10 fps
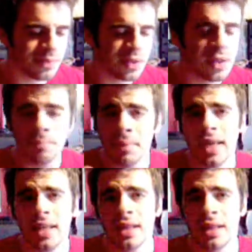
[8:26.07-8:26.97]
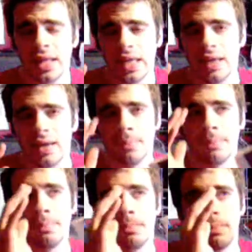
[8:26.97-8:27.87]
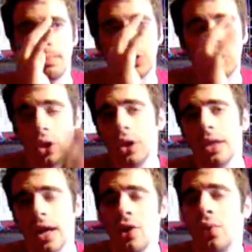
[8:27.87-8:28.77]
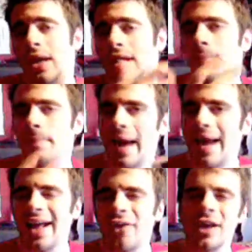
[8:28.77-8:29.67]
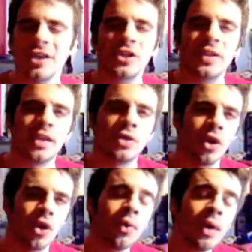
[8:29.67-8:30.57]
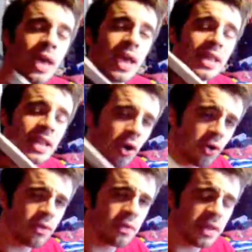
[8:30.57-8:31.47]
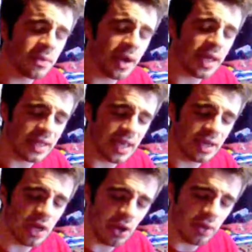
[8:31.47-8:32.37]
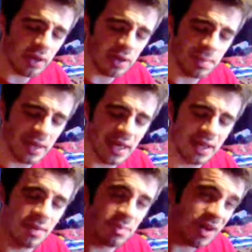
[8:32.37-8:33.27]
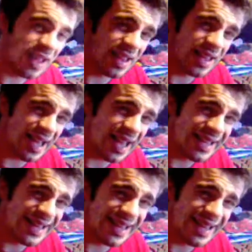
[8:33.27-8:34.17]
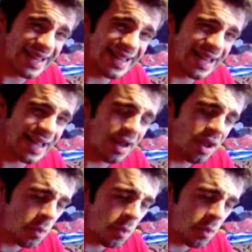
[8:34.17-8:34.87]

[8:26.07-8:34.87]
despite the good outweighing the bad, I would actually say no. And the only reason why I say no is because the price is $19.99.